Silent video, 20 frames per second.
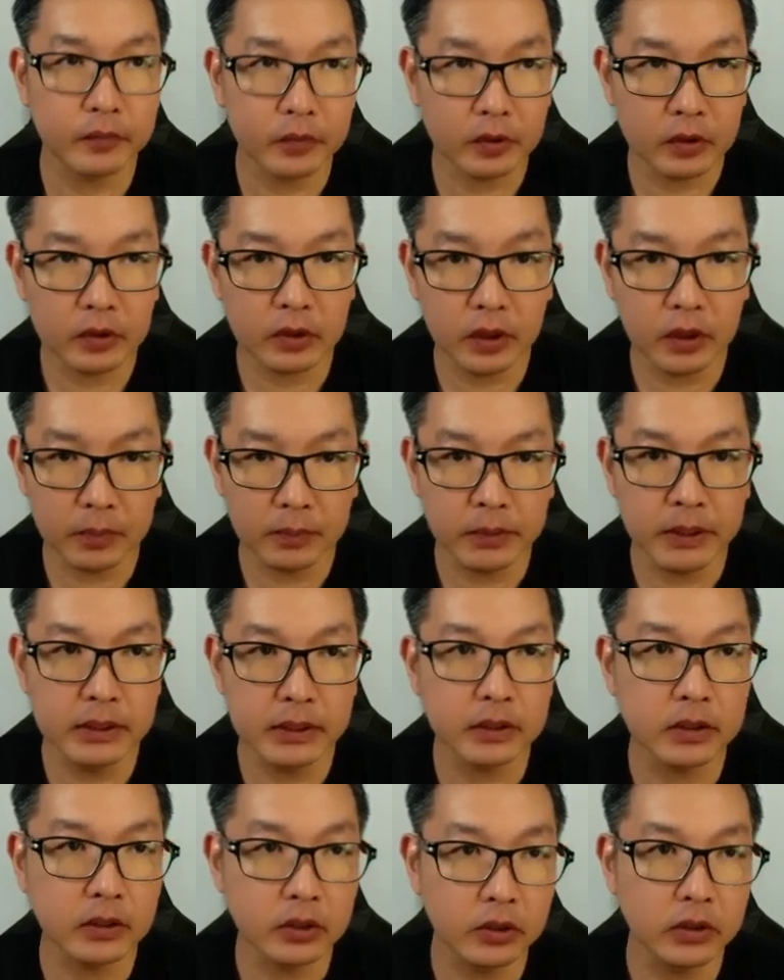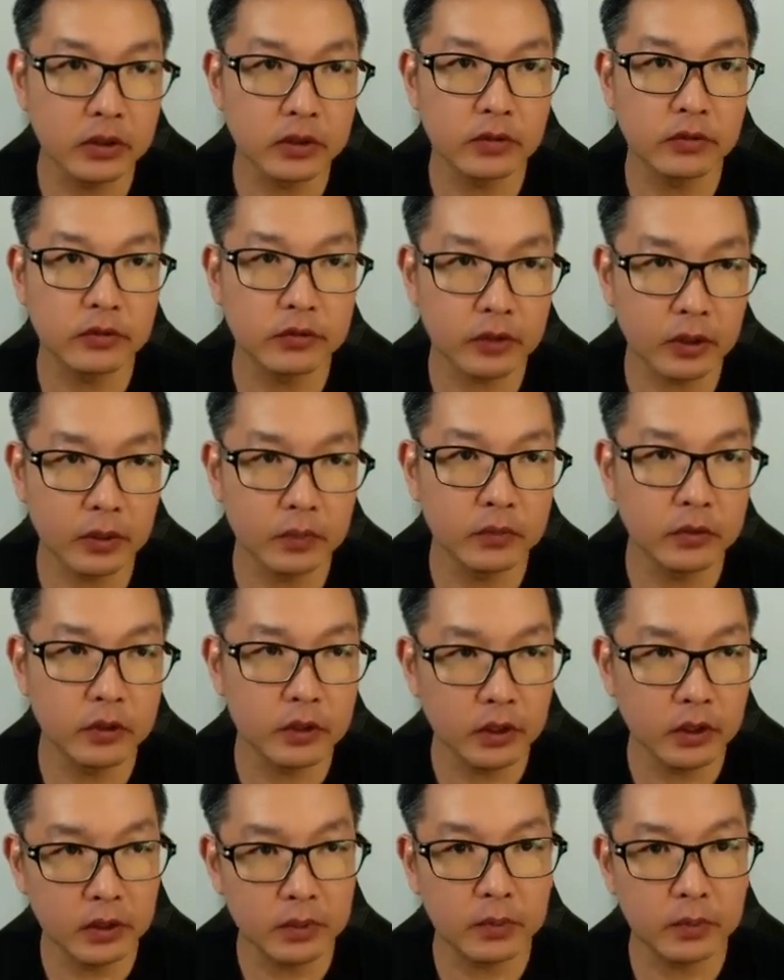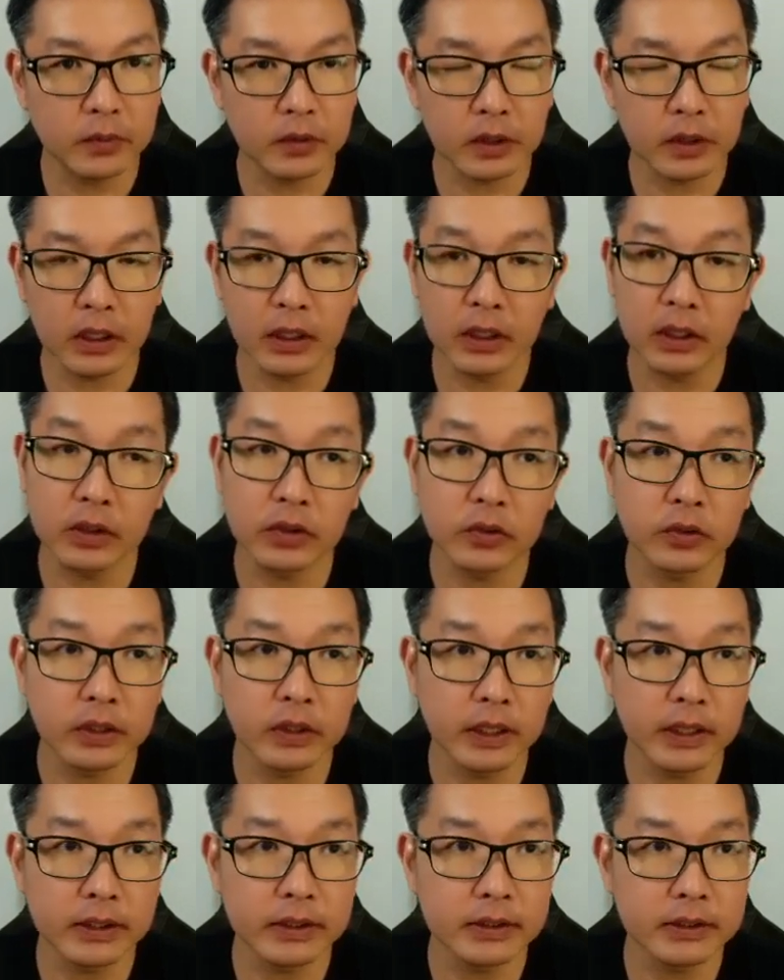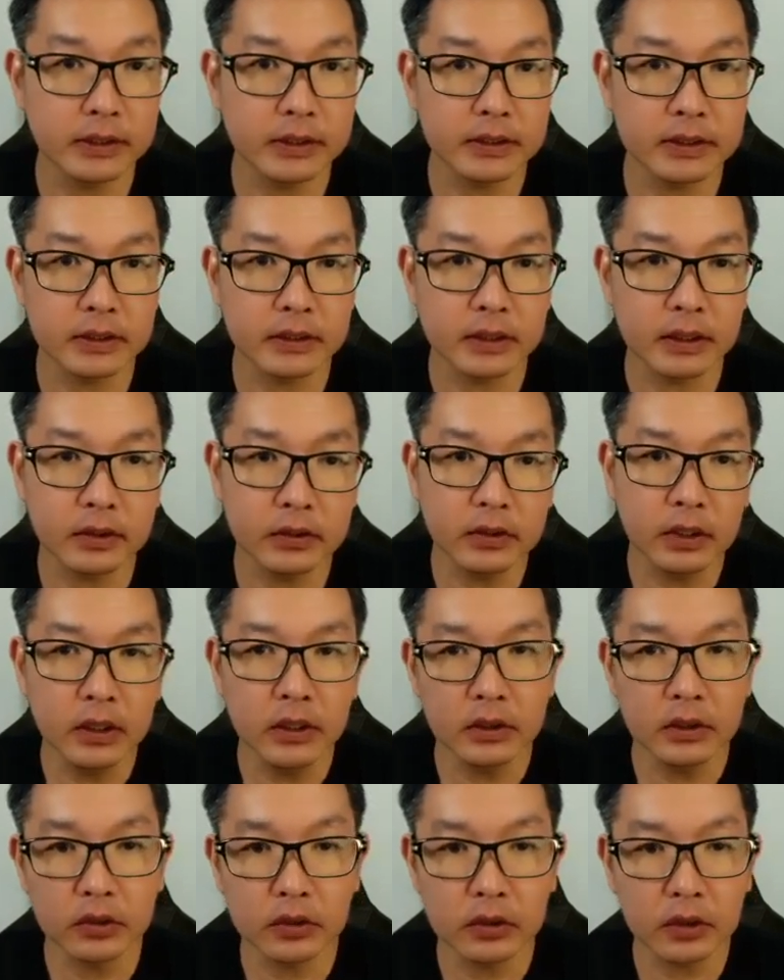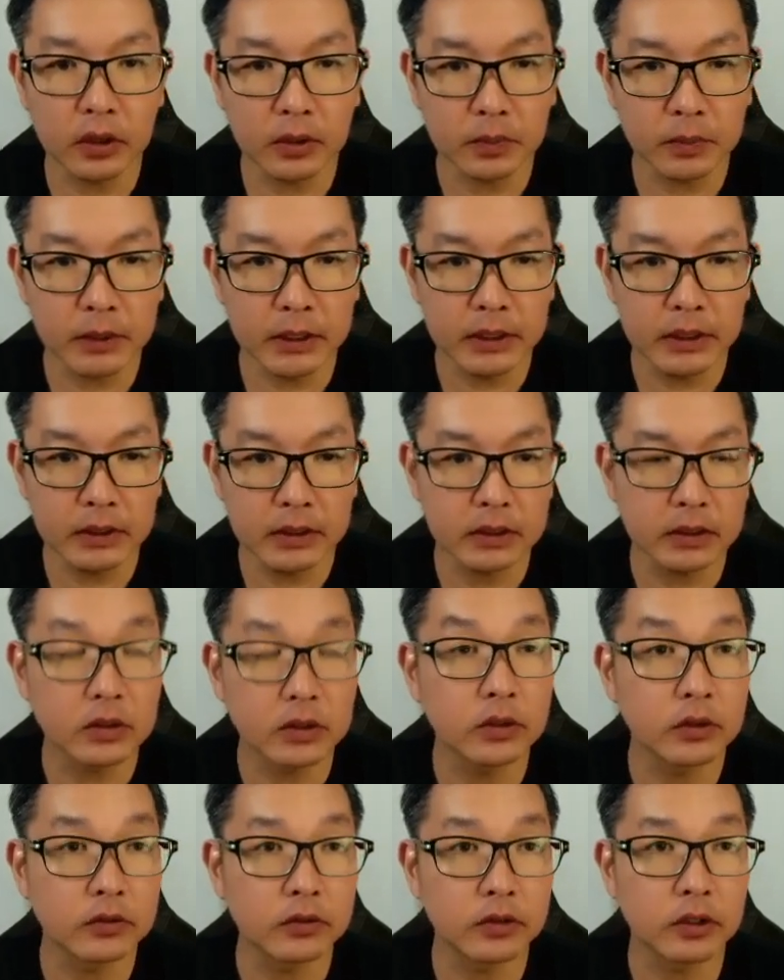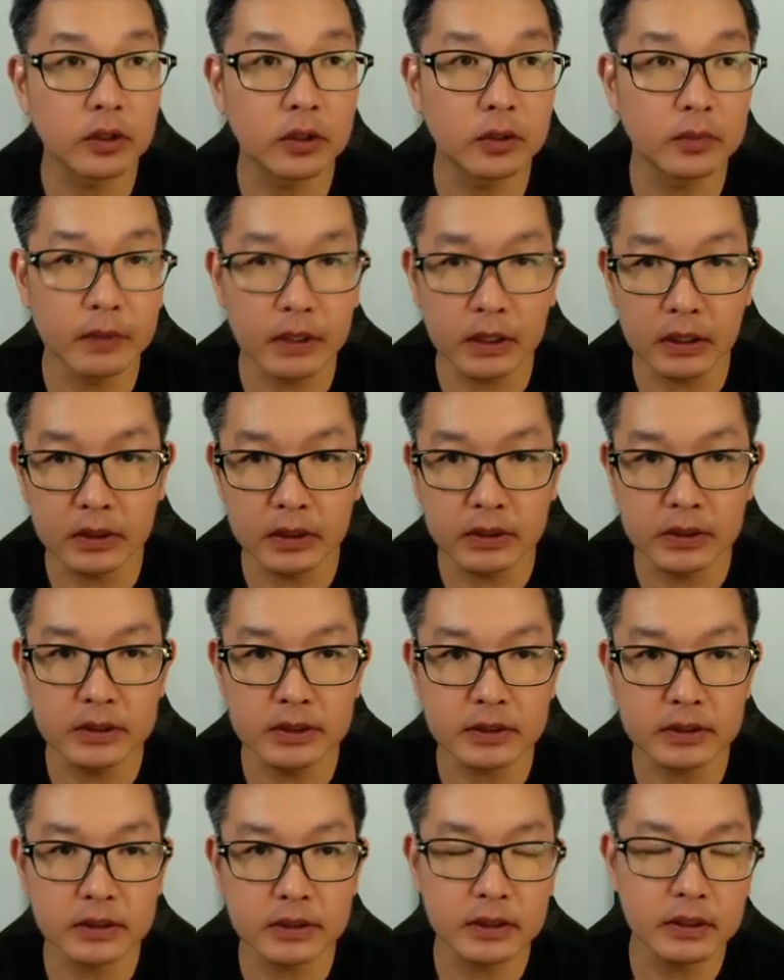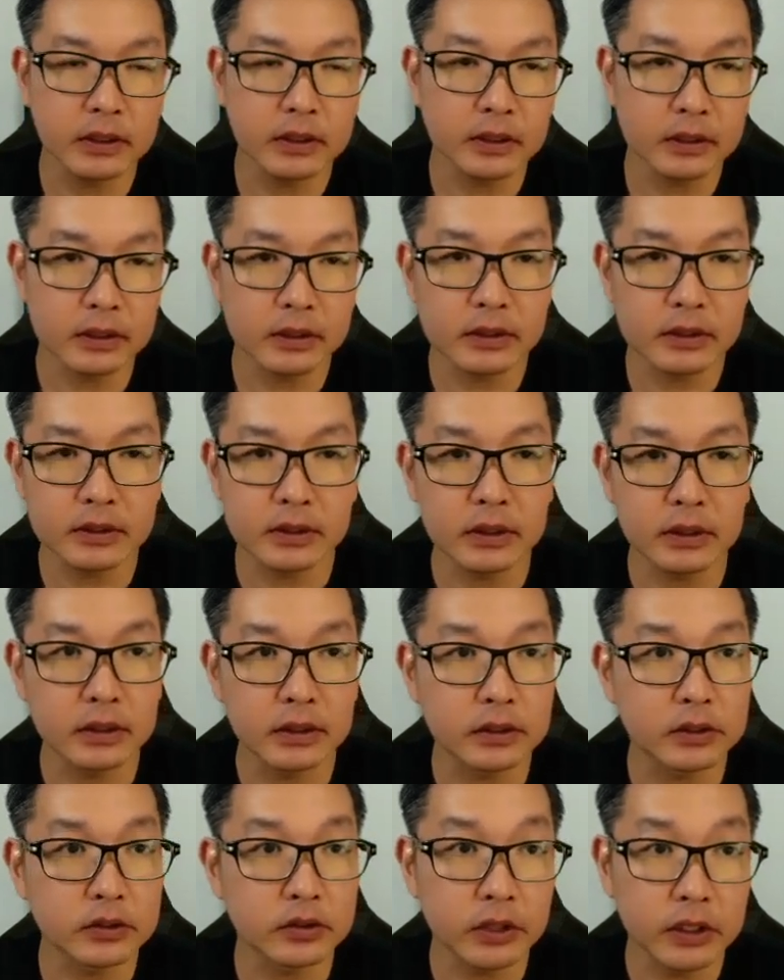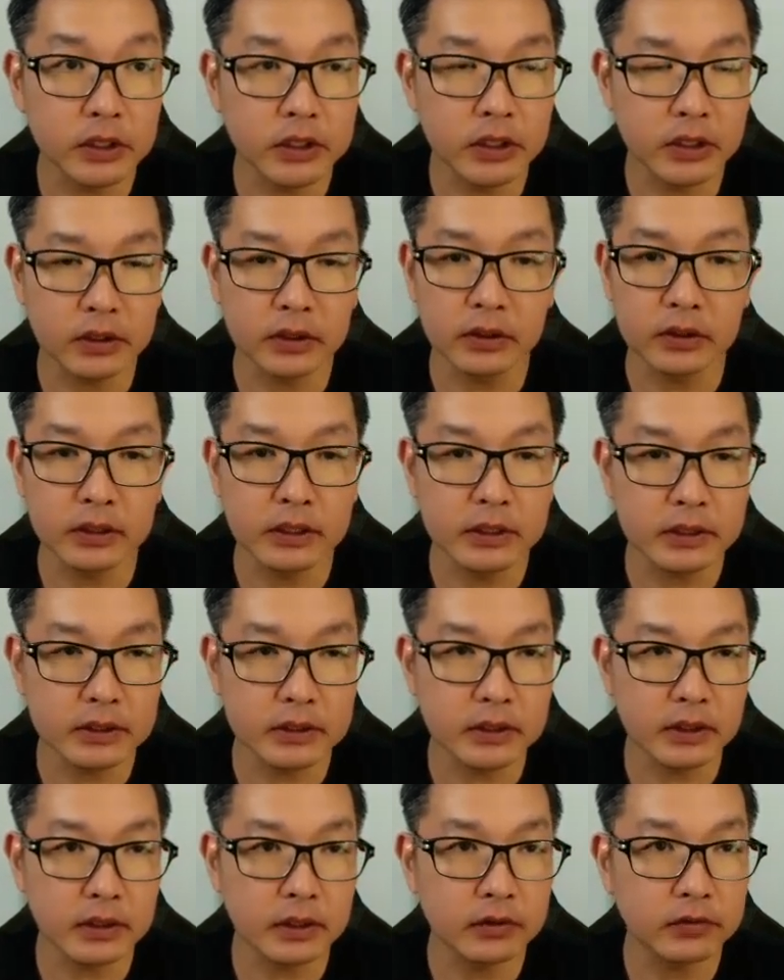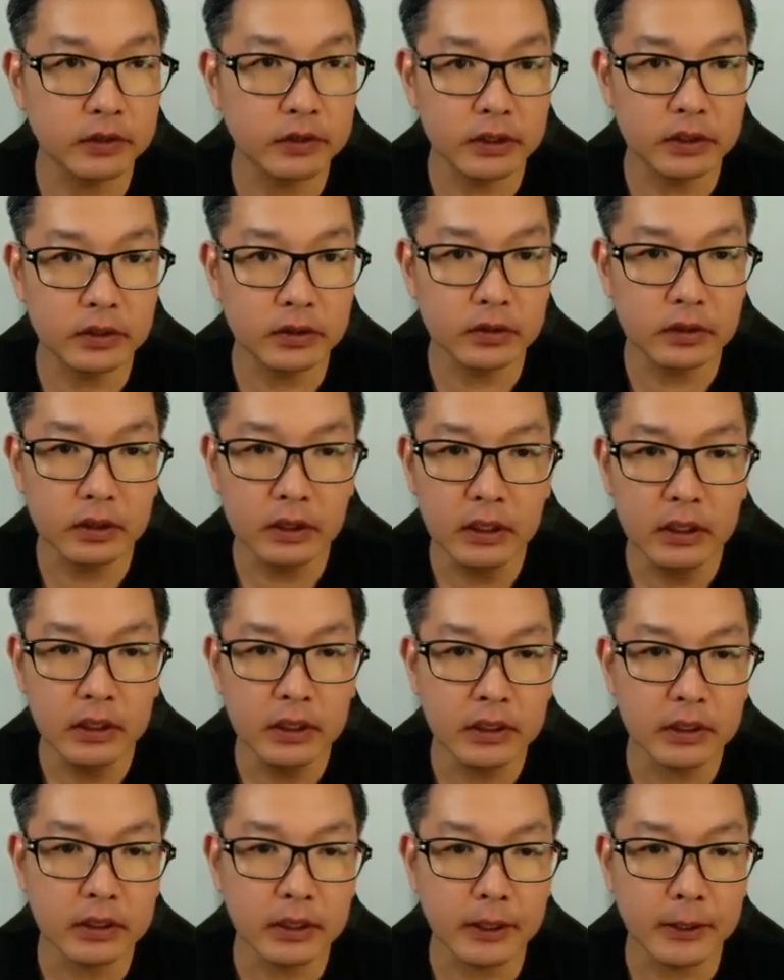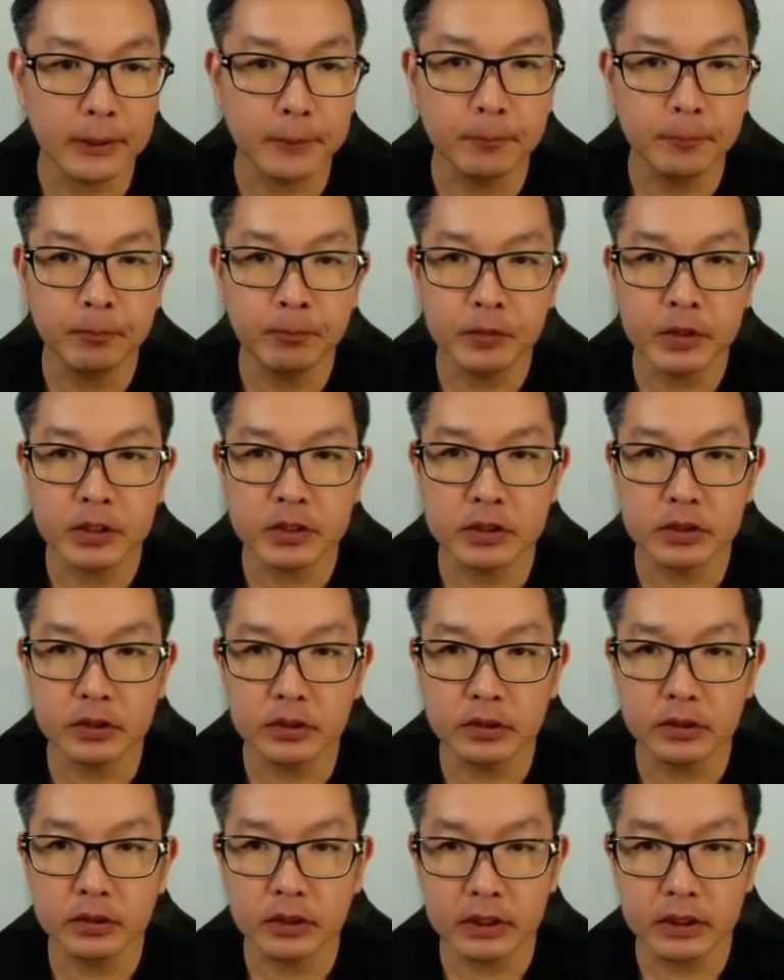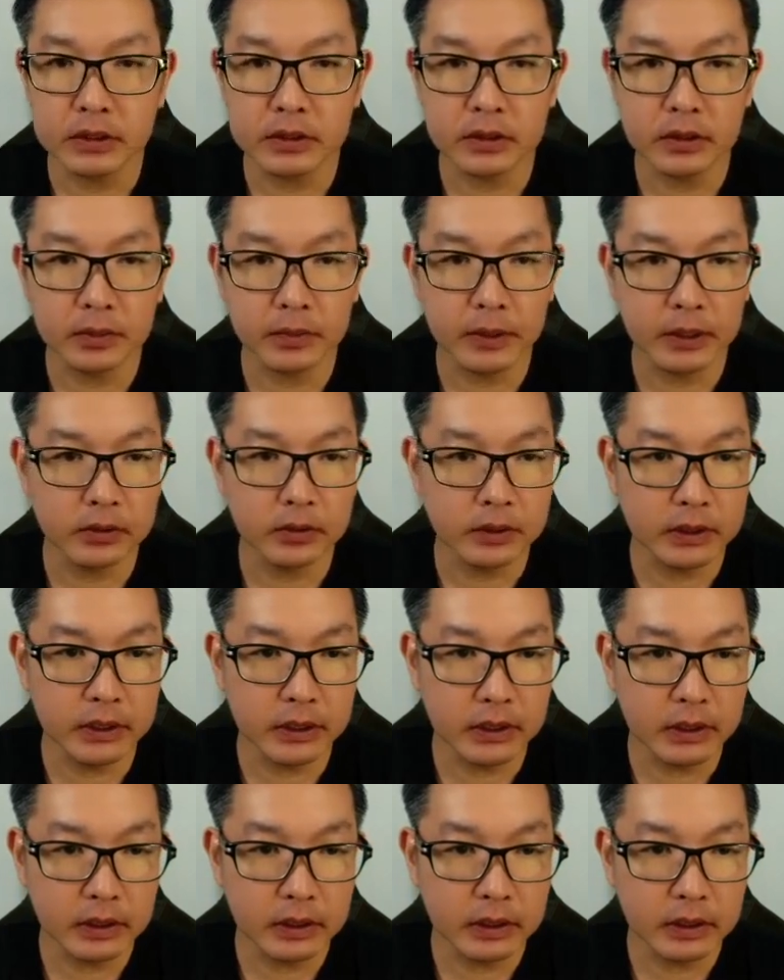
copy the code from your Google Analytics account. Don't copy the code from this screenshot or this video. Yeah. So install manually.